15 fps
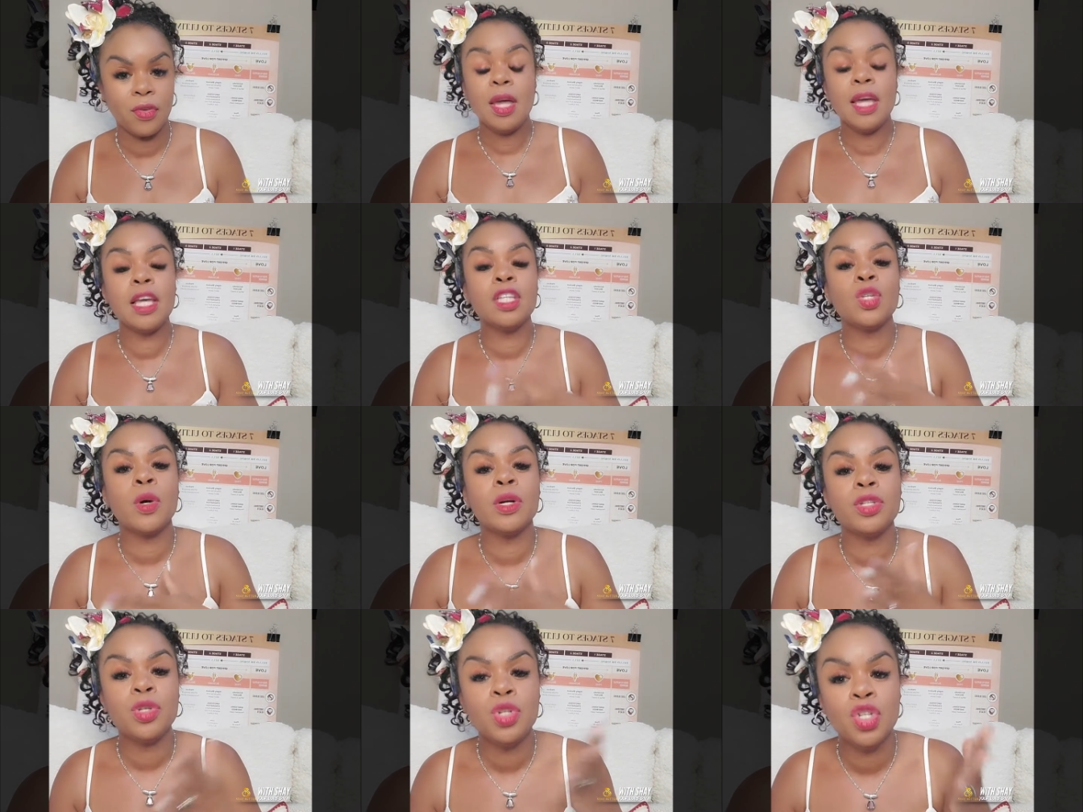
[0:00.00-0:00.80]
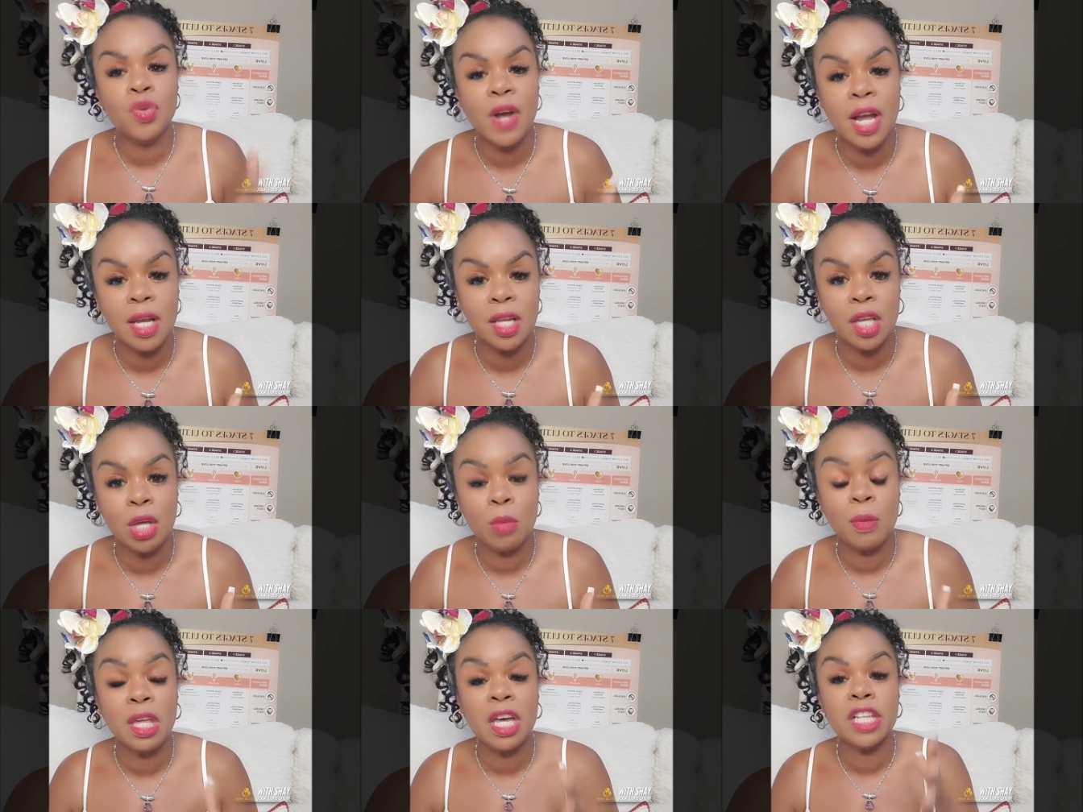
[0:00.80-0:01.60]
He is going to drain you,
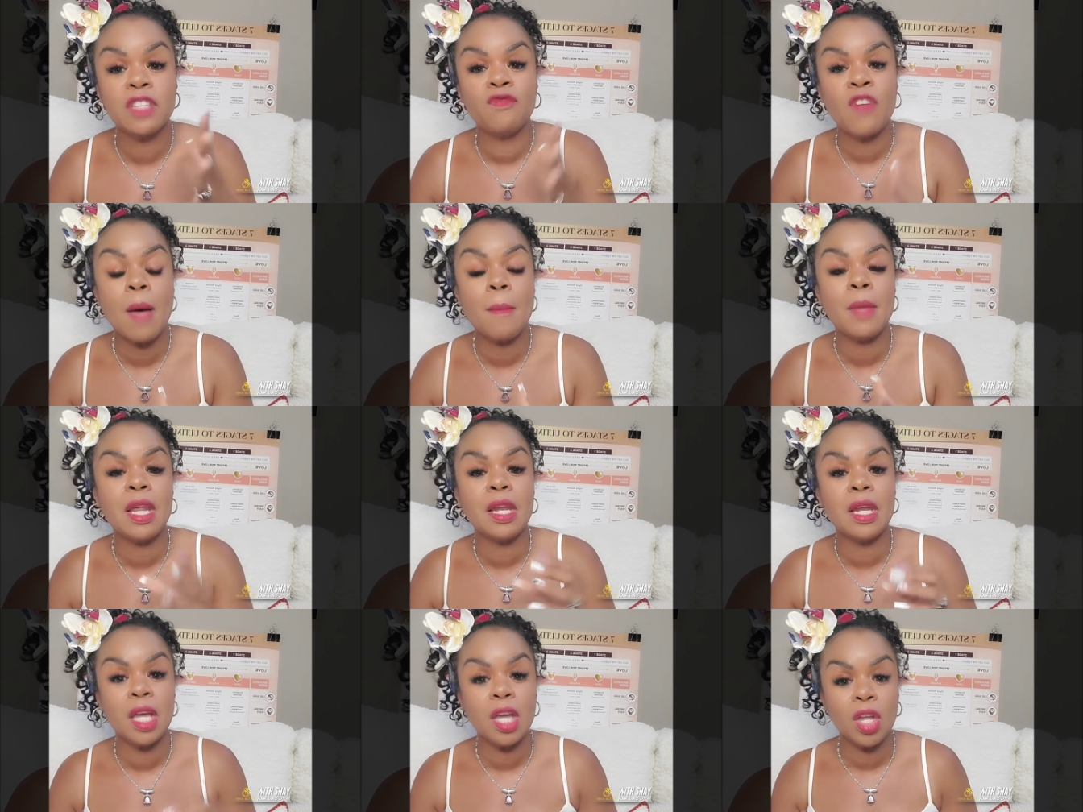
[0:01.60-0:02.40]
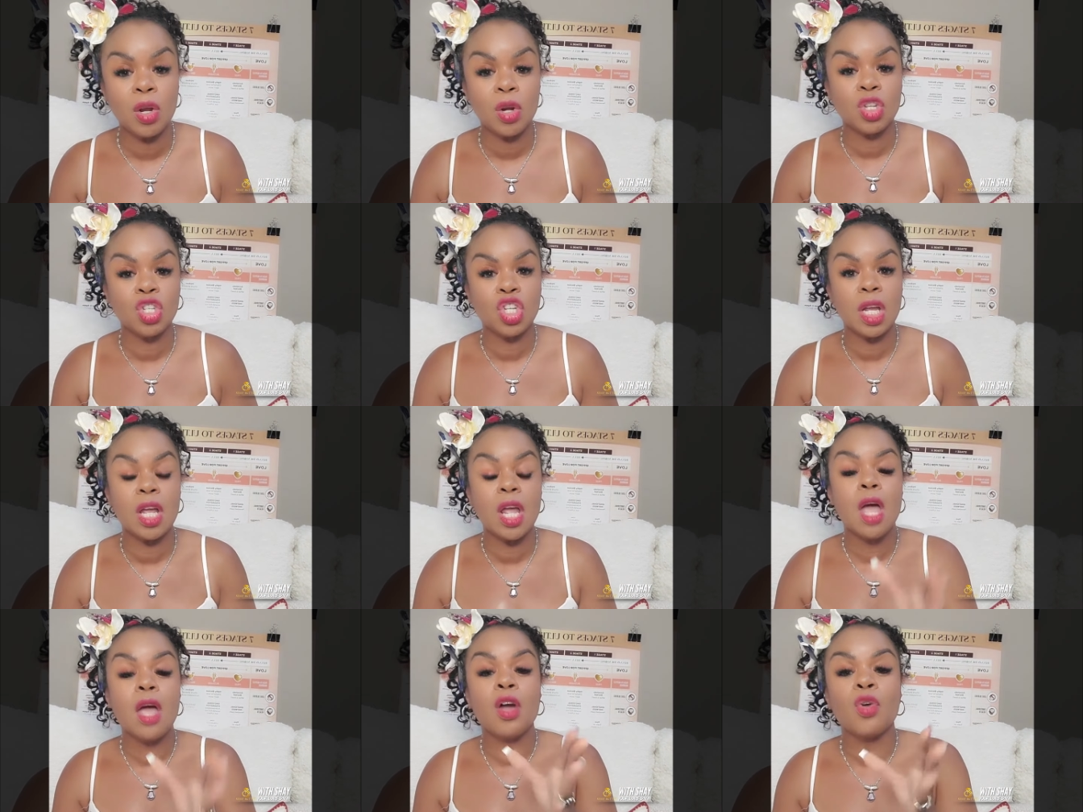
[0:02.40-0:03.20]
because feminine
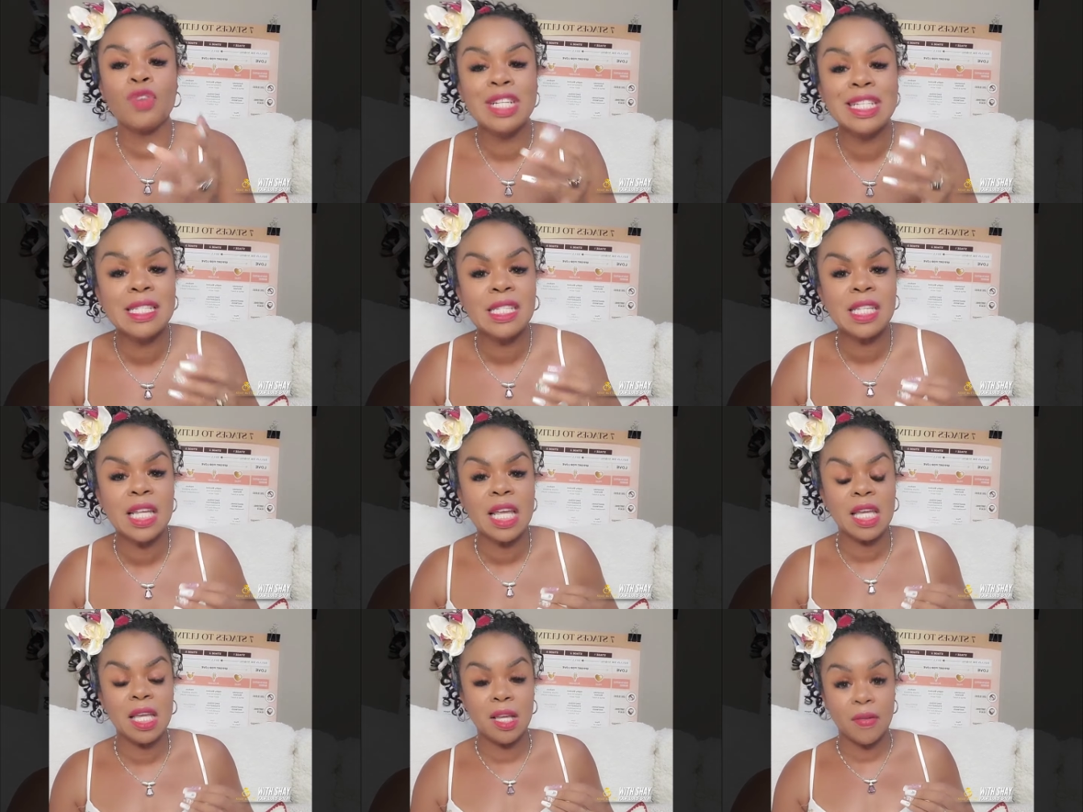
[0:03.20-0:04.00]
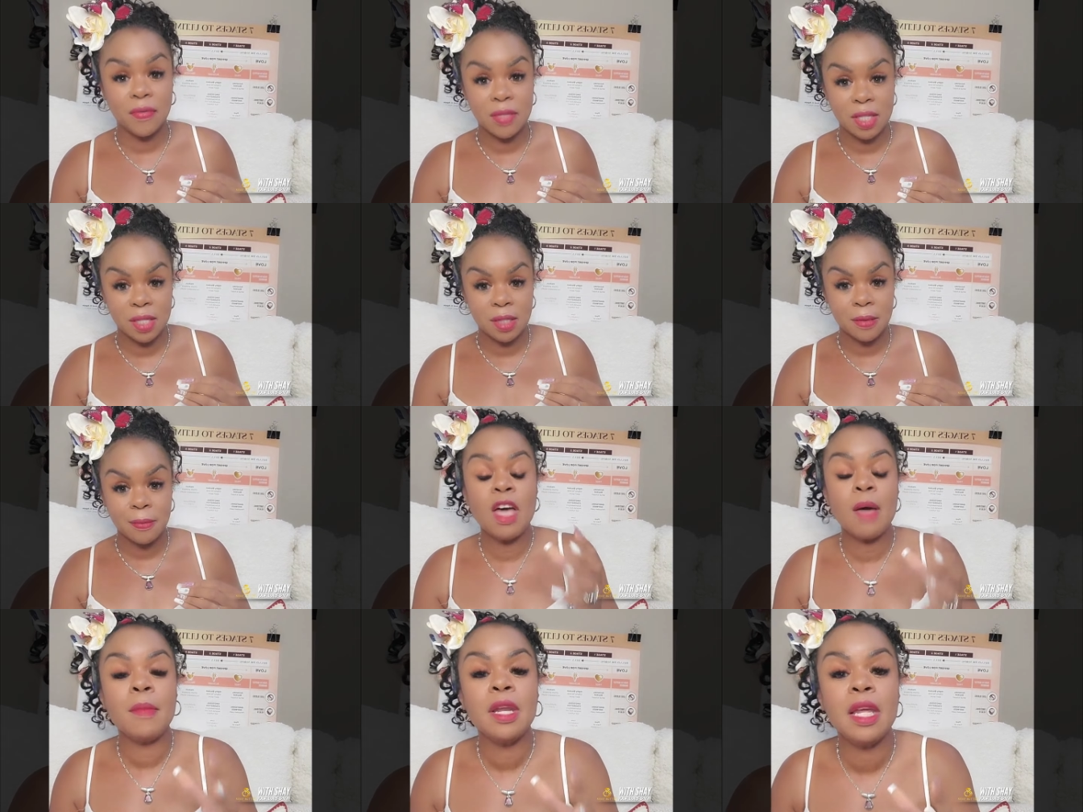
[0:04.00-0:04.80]
energy receives.
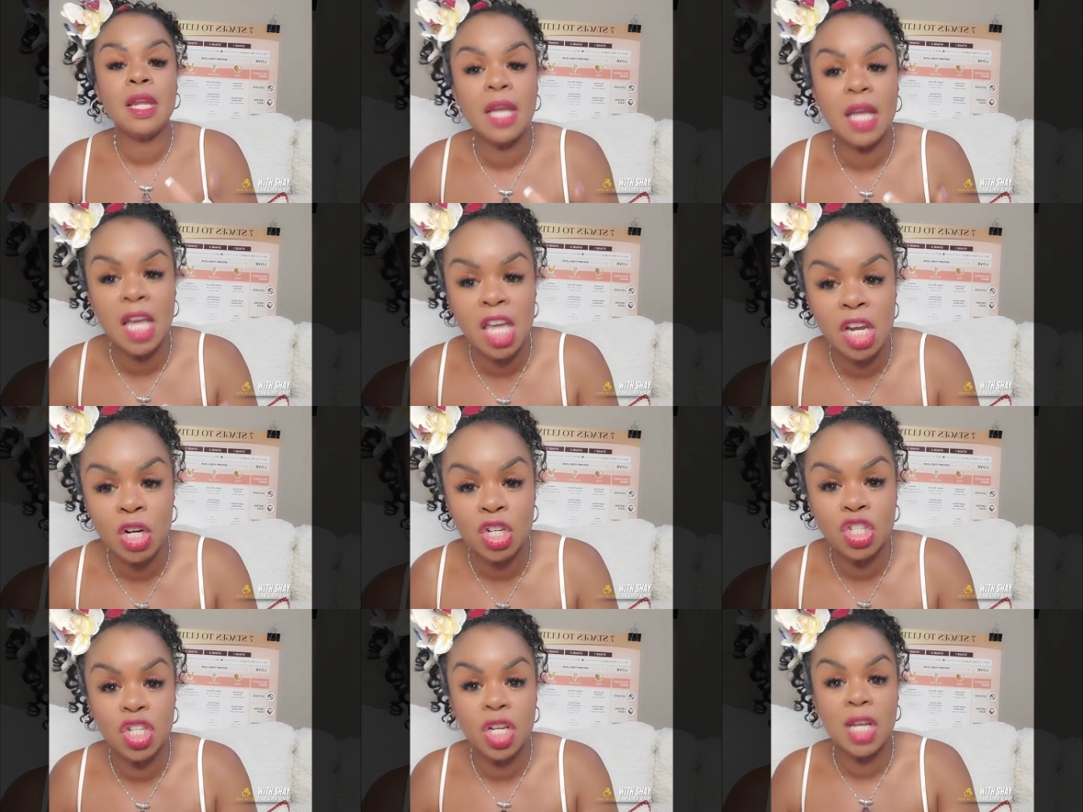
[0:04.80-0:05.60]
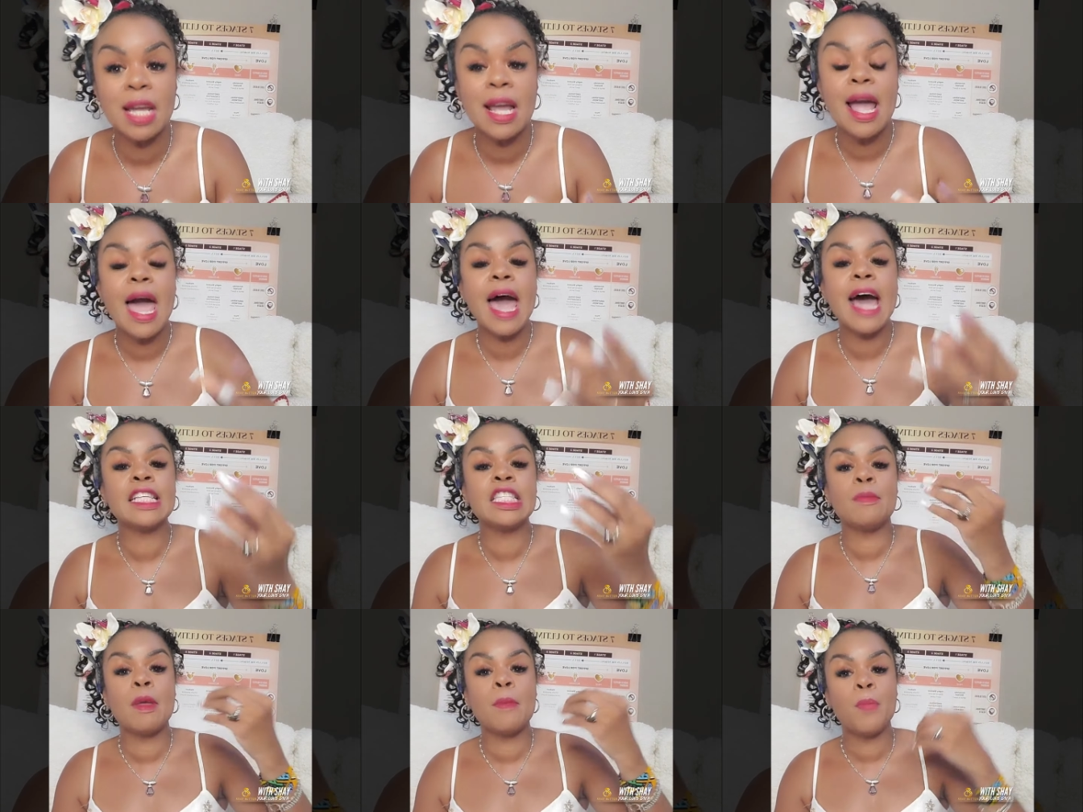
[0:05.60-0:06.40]
Feminine energy has
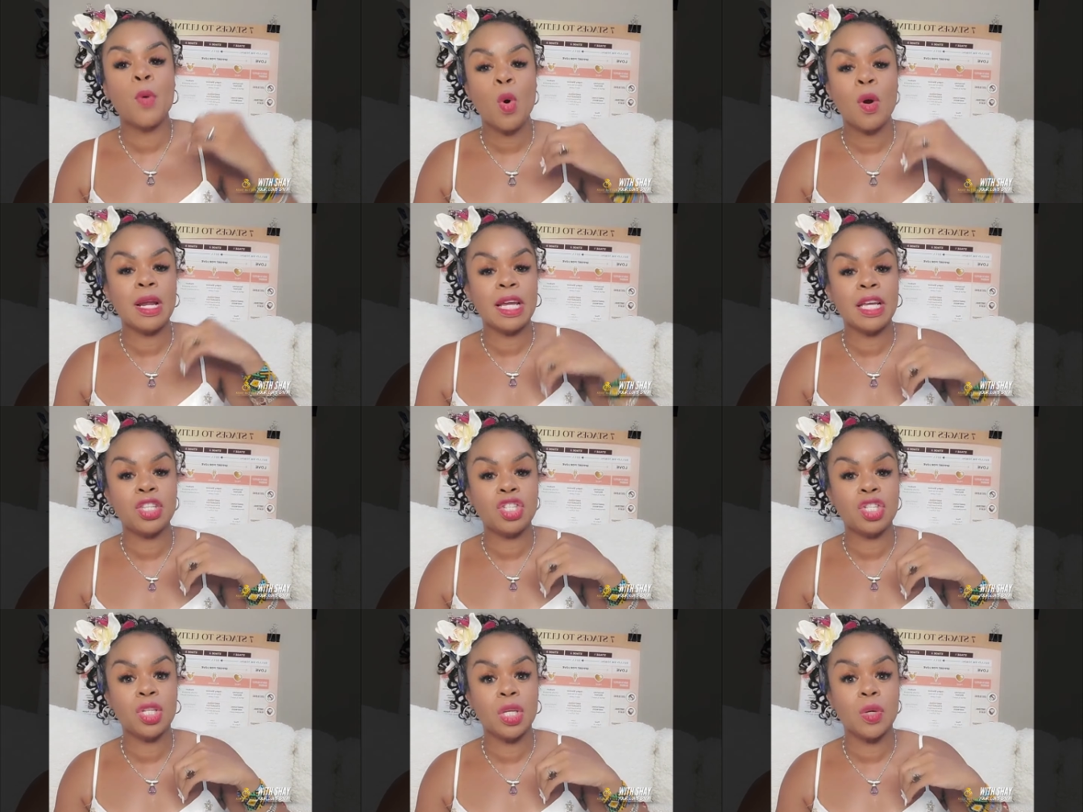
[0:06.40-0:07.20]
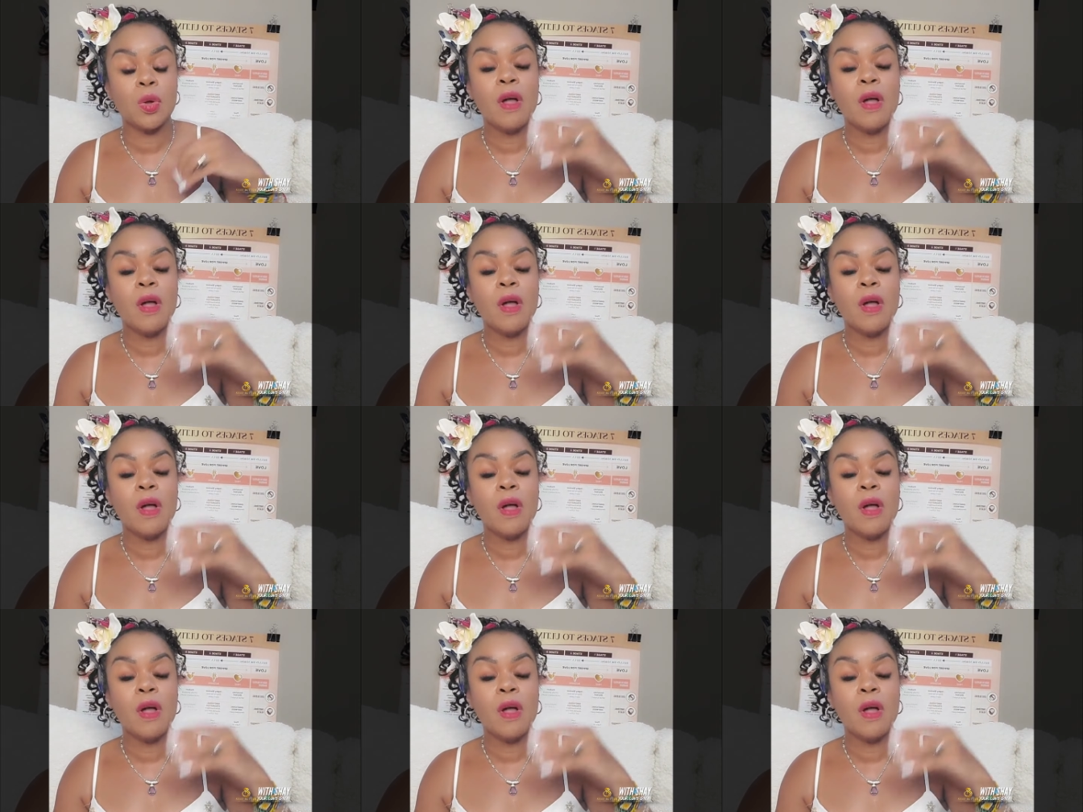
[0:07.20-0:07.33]
to be poured into.